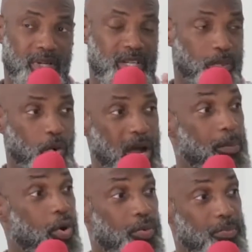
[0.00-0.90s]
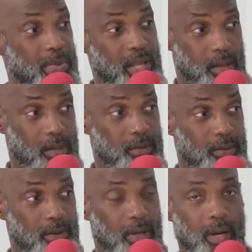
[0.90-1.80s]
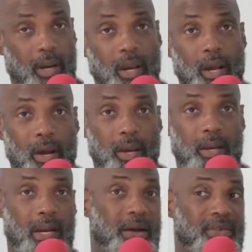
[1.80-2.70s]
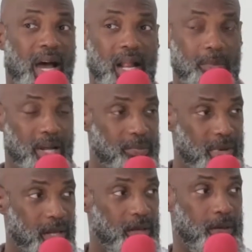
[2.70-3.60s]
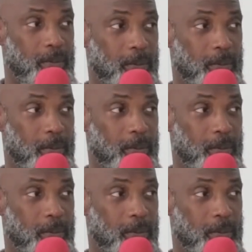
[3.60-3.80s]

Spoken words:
you spoke about milk. You have almond milk.